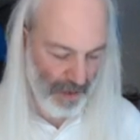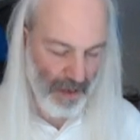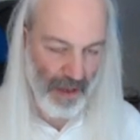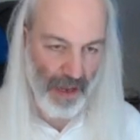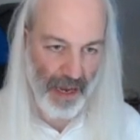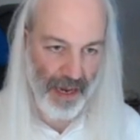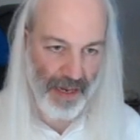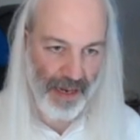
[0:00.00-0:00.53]

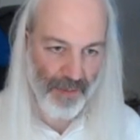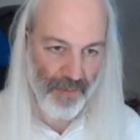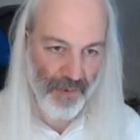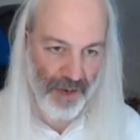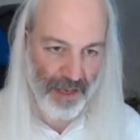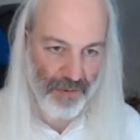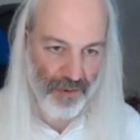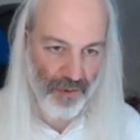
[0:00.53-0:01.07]
and I'm
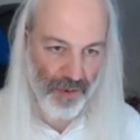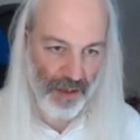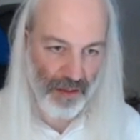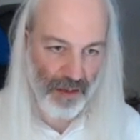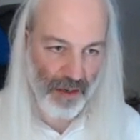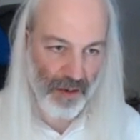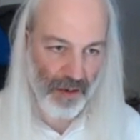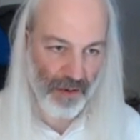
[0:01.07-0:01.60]
redoing the
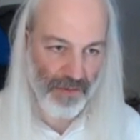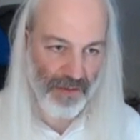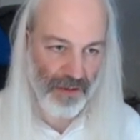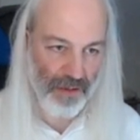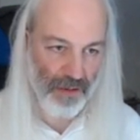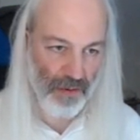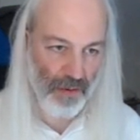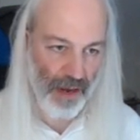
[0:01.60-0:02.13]
curves.
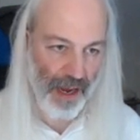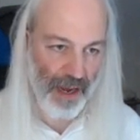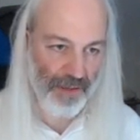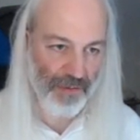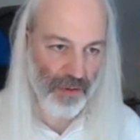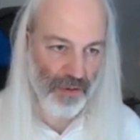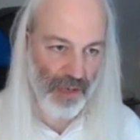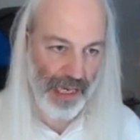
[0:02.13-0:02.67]
So I have
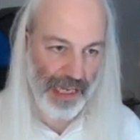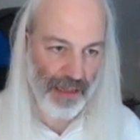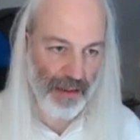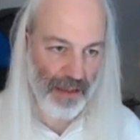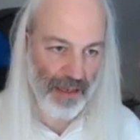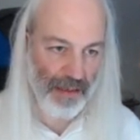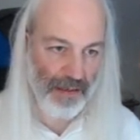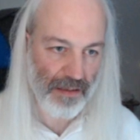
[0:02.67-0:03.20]
to delete
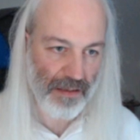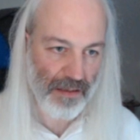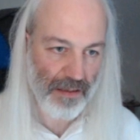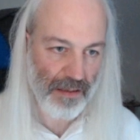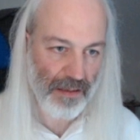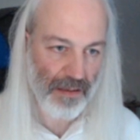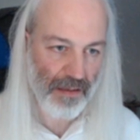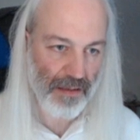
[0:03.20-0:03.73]
these
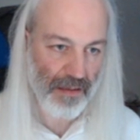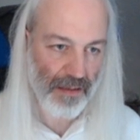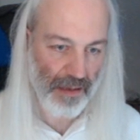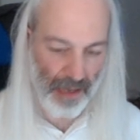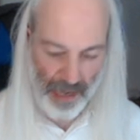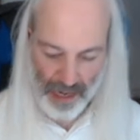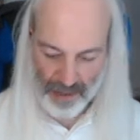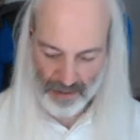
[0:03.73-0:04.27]

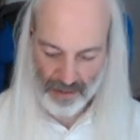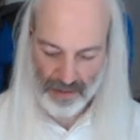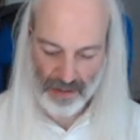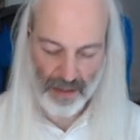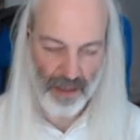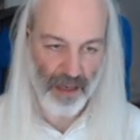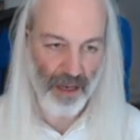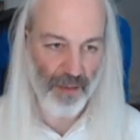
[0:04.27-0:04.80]
guys
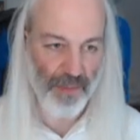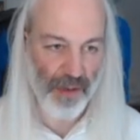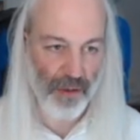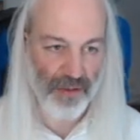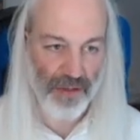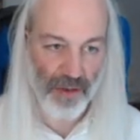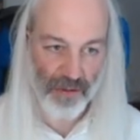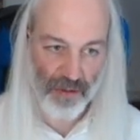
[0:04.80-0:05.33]
here because
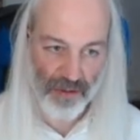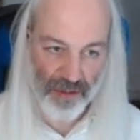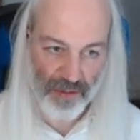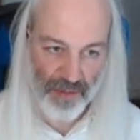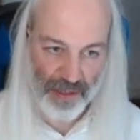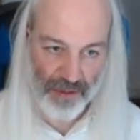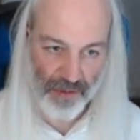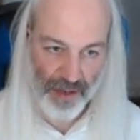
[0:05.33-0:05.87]
they're not
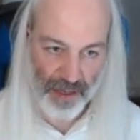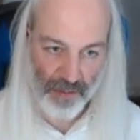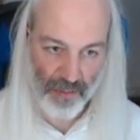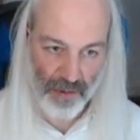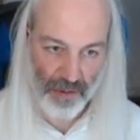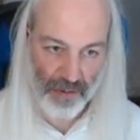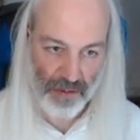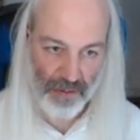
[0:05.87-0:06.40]
symmetric
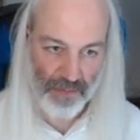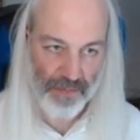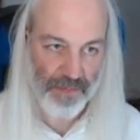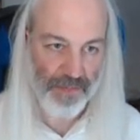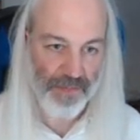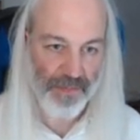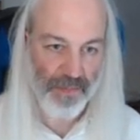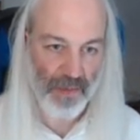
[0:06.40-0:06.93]
anymore.
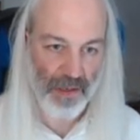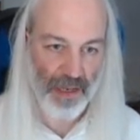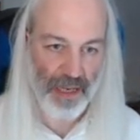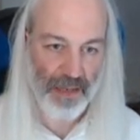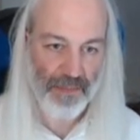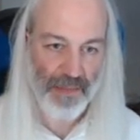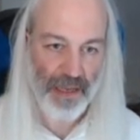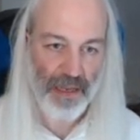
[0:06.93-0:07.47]

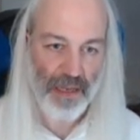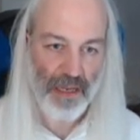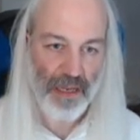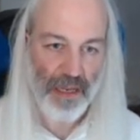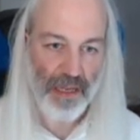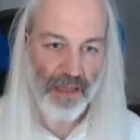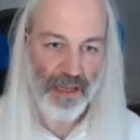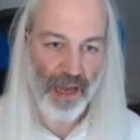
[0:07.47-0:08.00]
Okay,
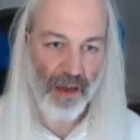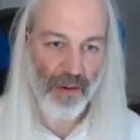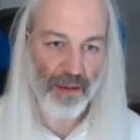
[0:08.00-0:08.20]
now I'm